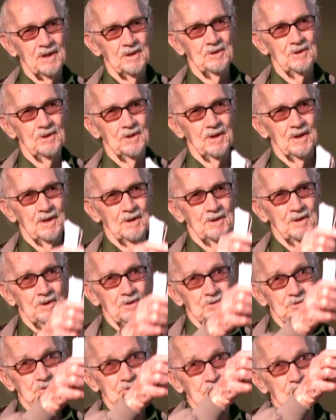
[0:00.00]
and
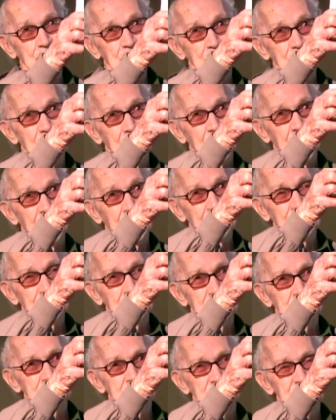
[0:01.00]
you shoot up
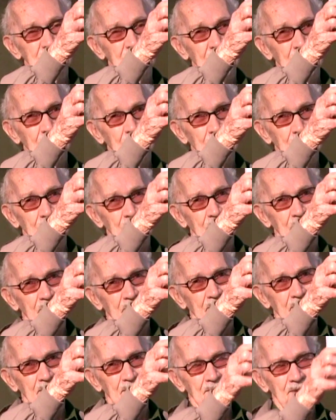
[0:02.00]

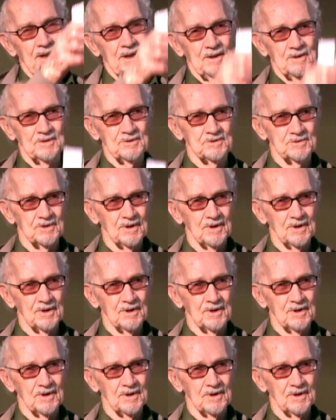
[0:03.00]
in his